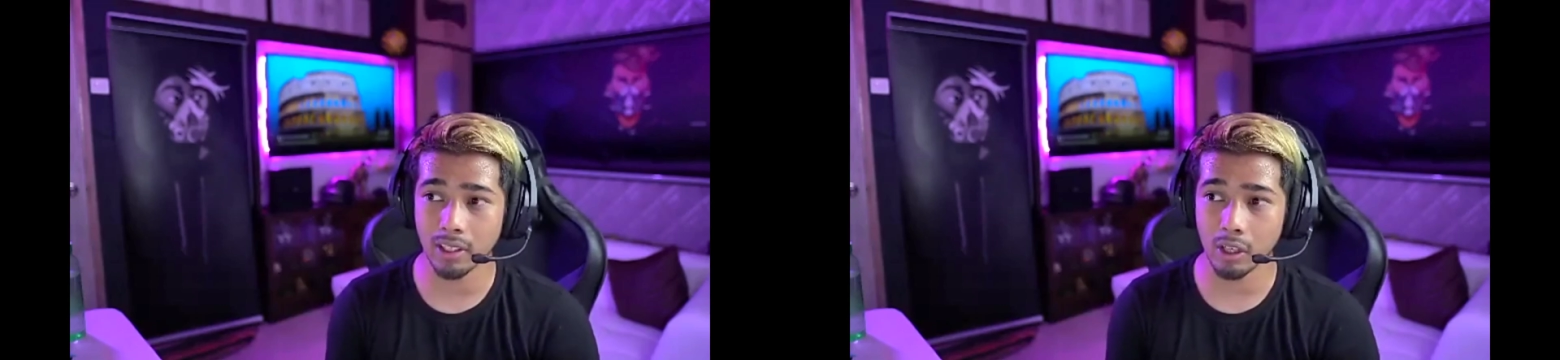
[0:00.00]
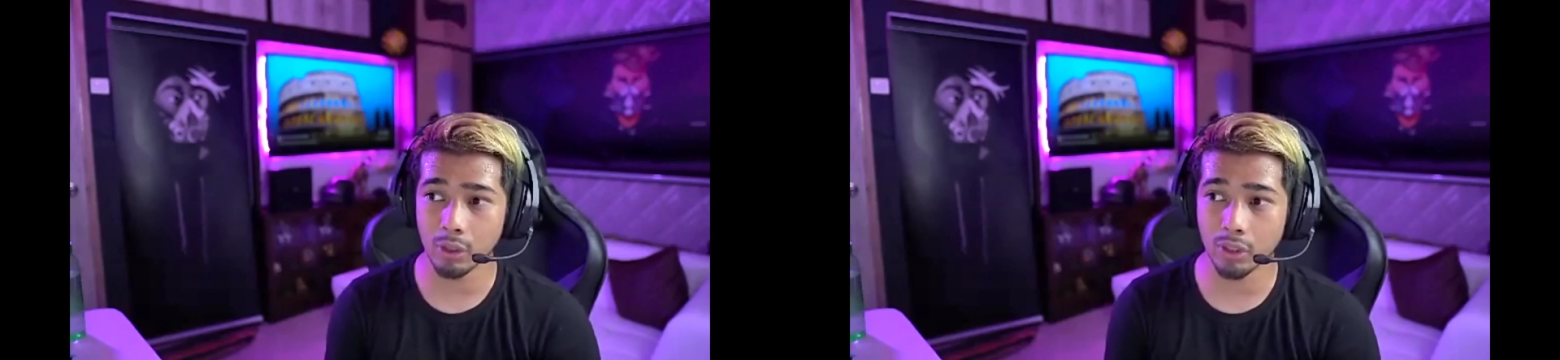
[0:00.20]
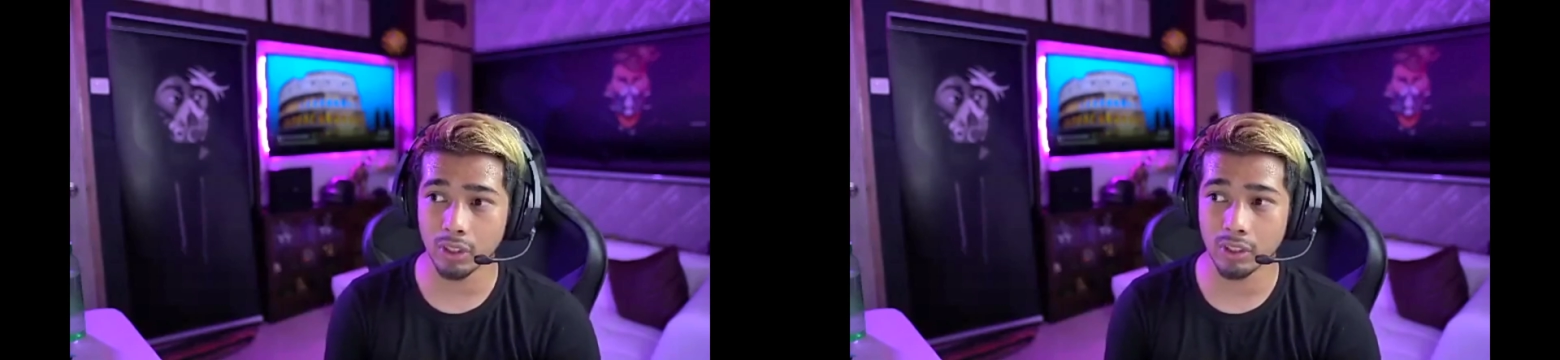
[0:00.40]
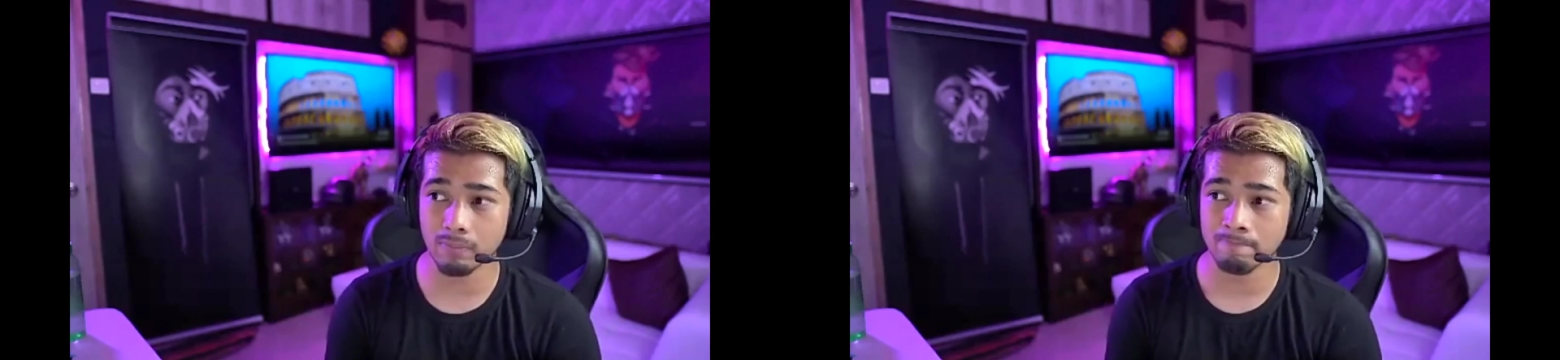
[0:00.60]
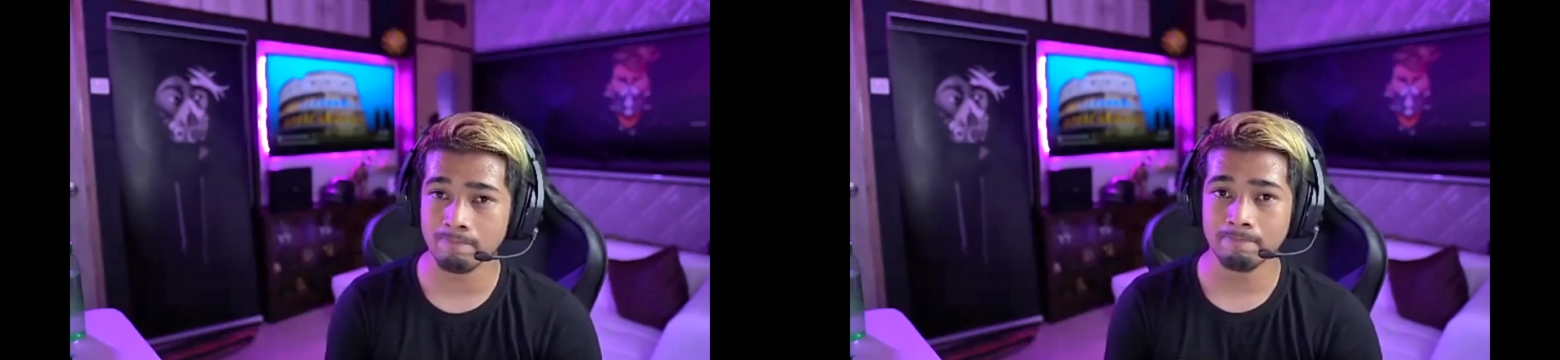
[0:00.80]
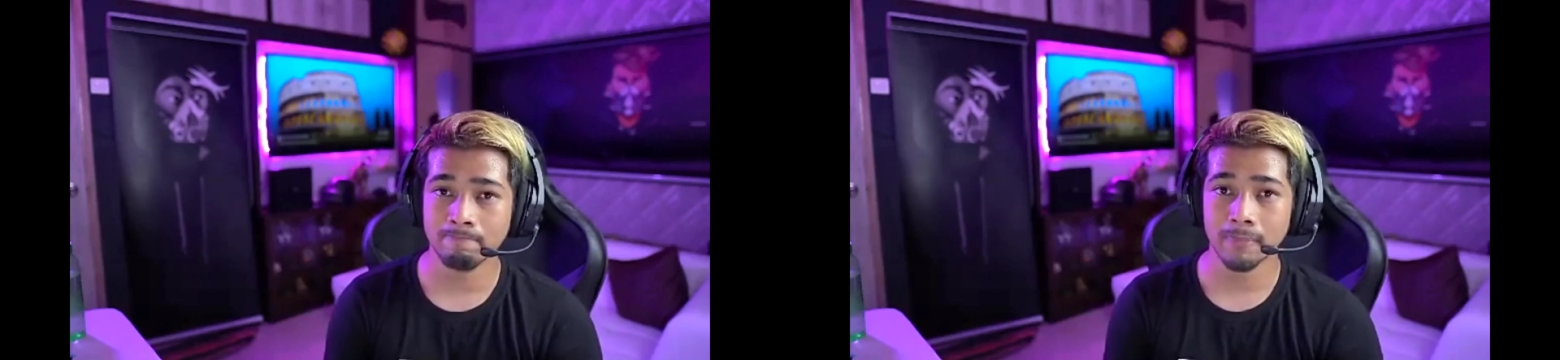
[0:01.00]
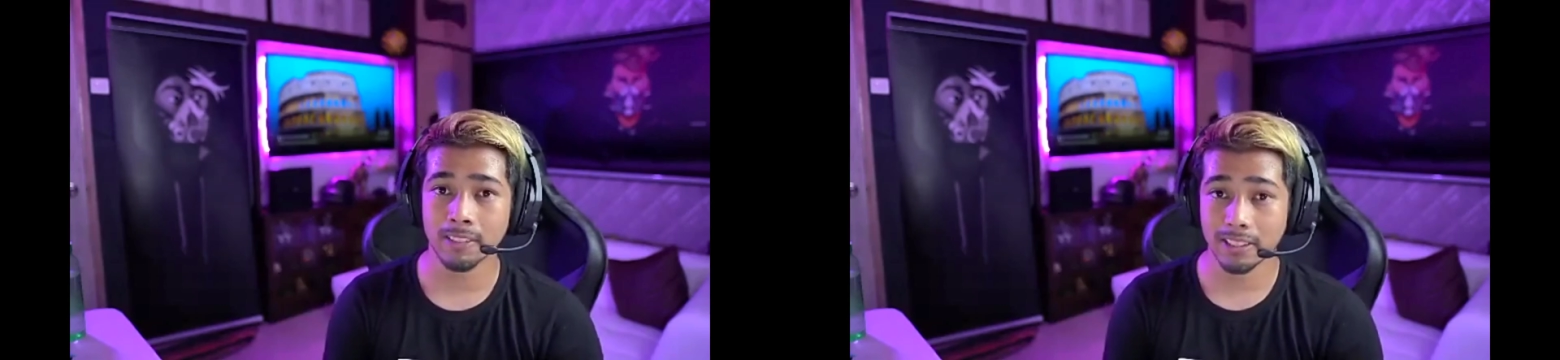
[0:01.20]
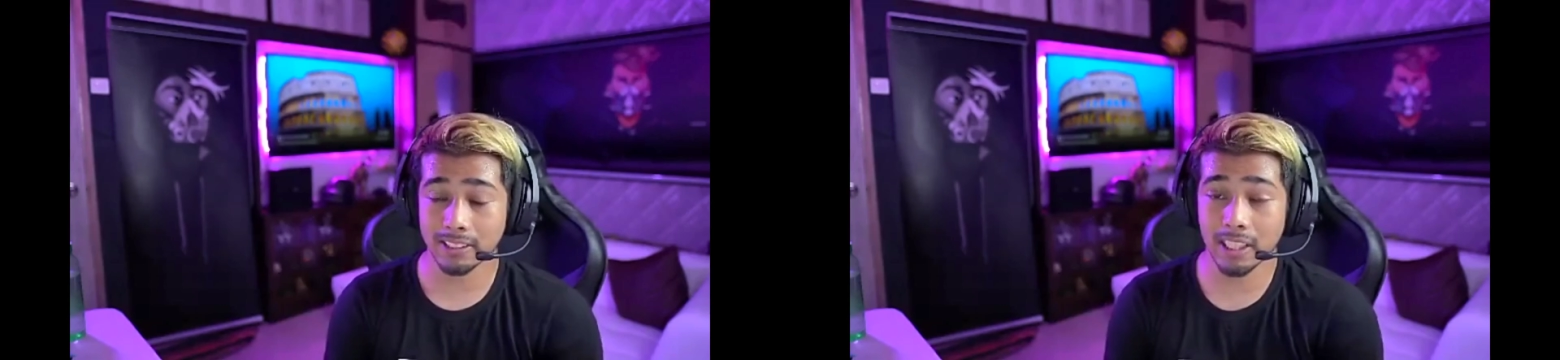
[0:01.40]
How are you gonna
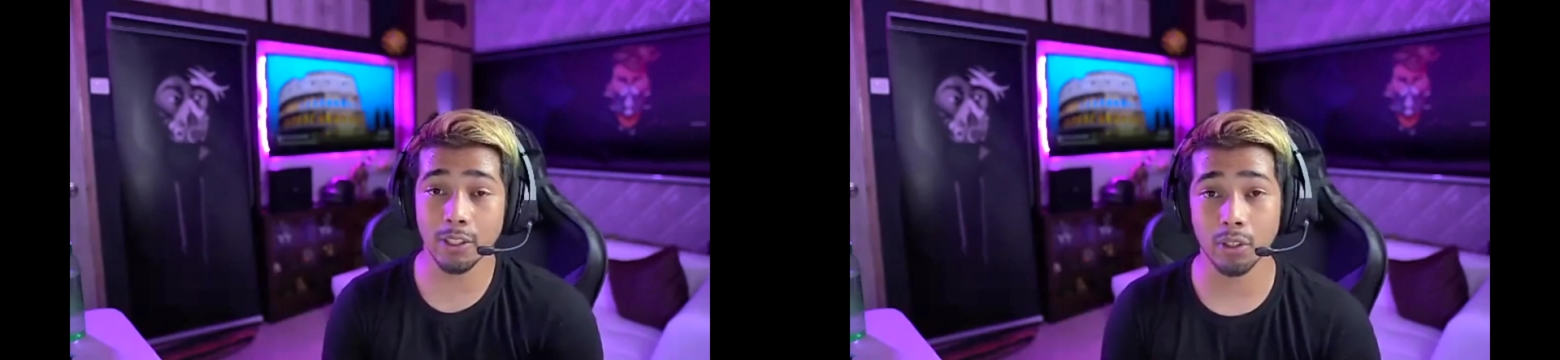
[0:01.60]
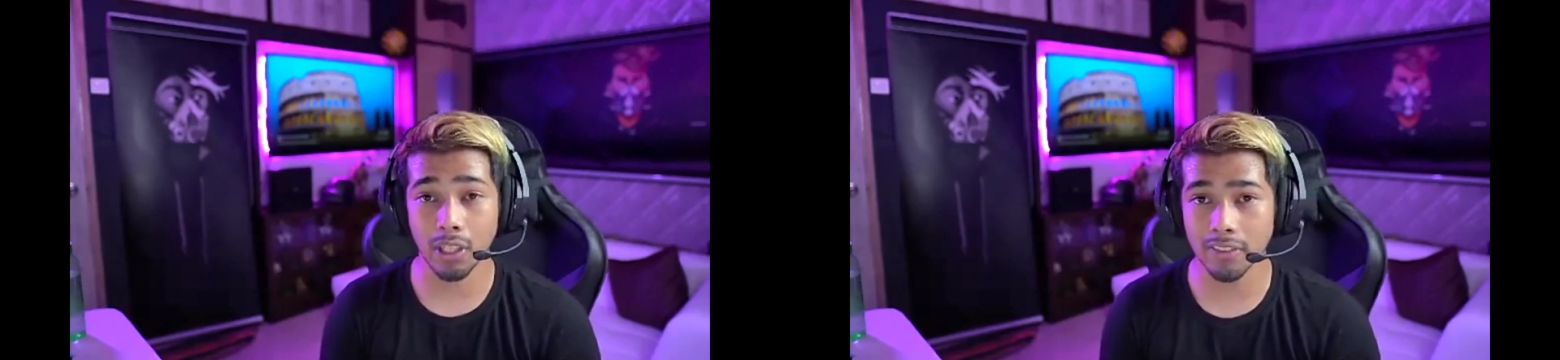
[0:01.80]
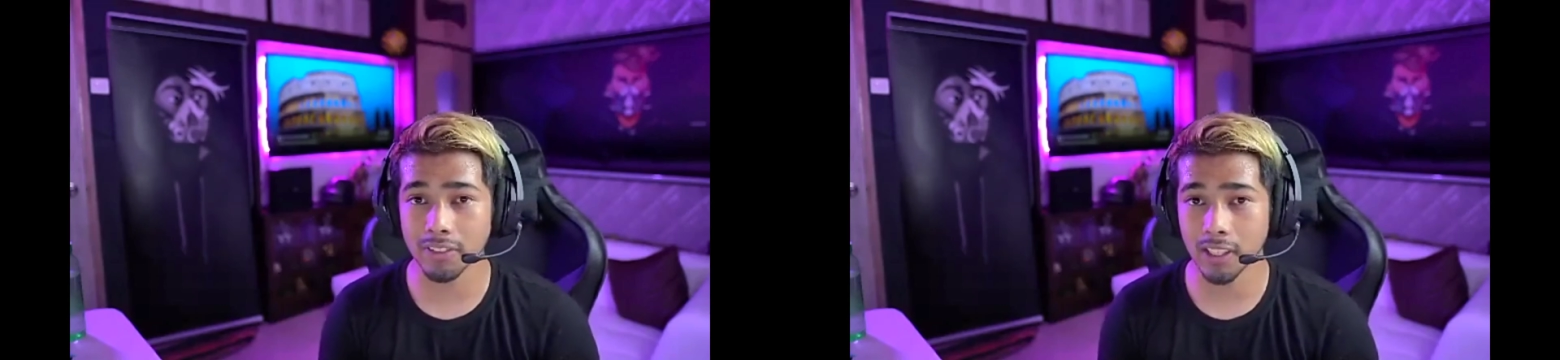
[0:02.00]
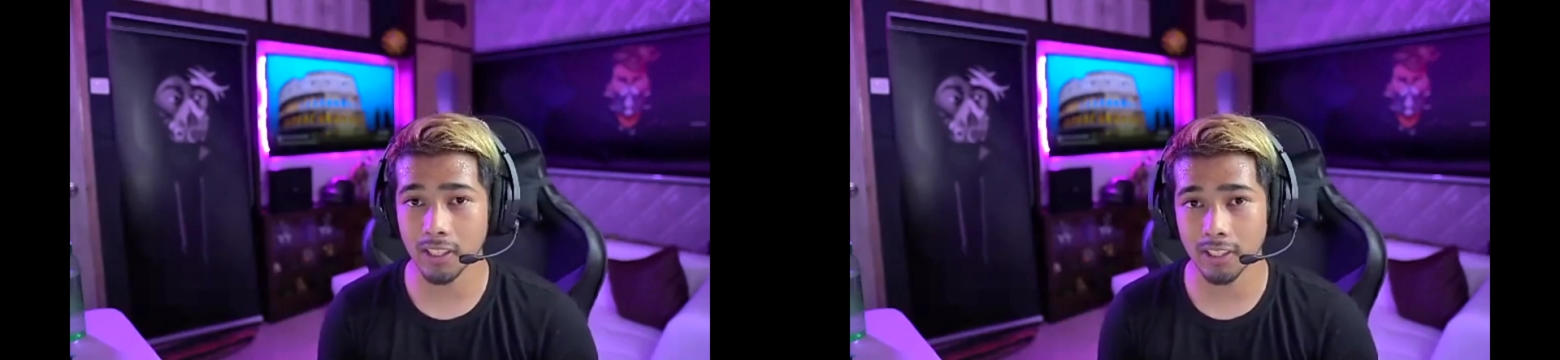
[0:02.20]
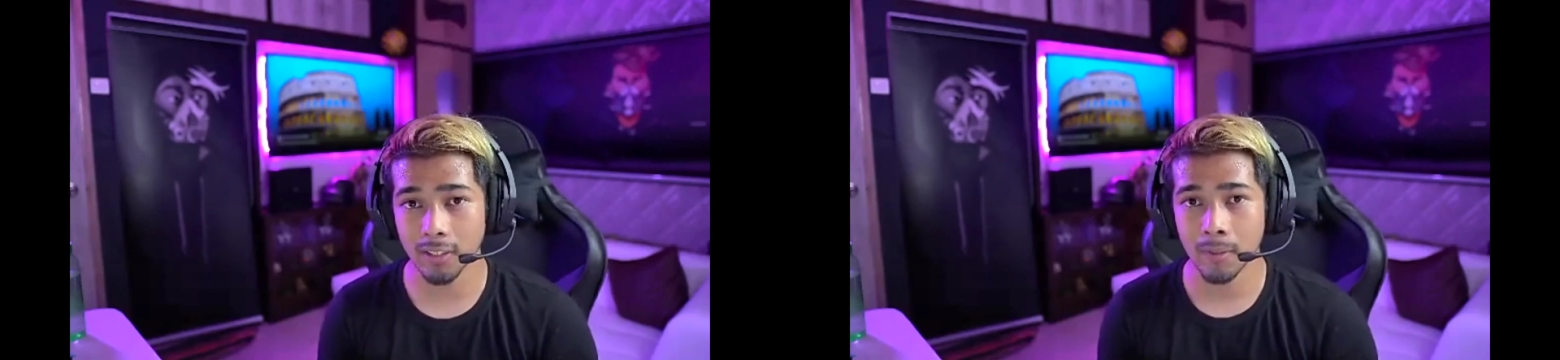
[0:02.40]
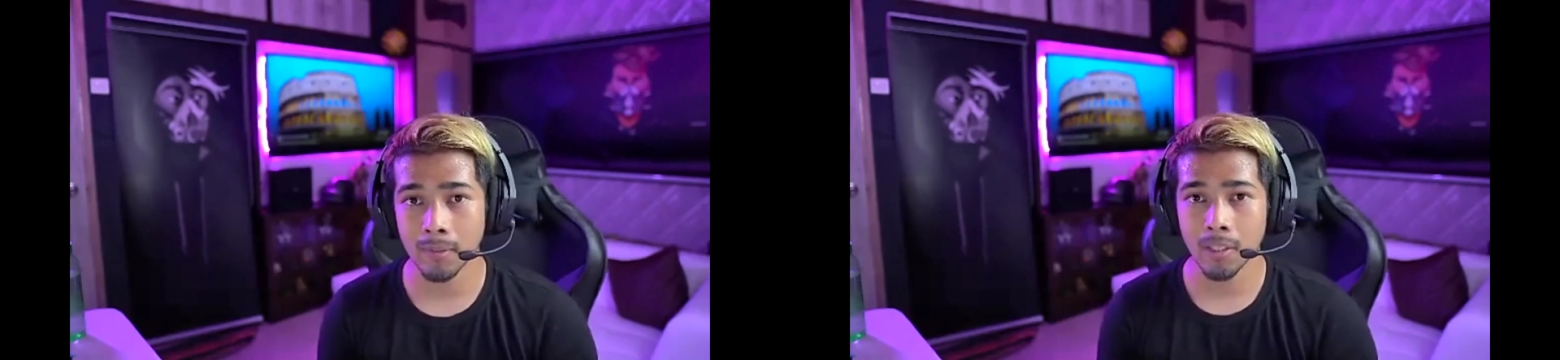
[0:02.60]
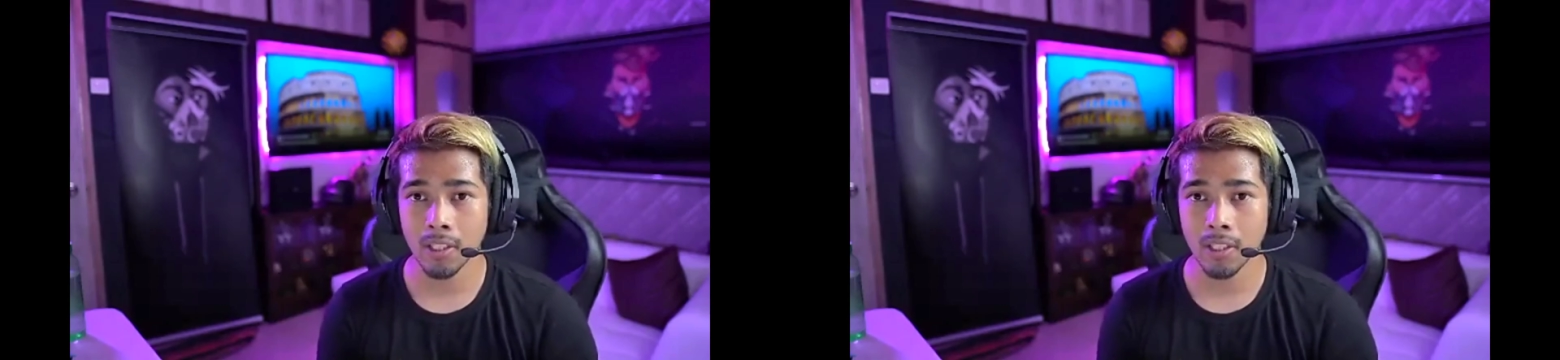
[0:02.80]
sustain your lifestyle?" So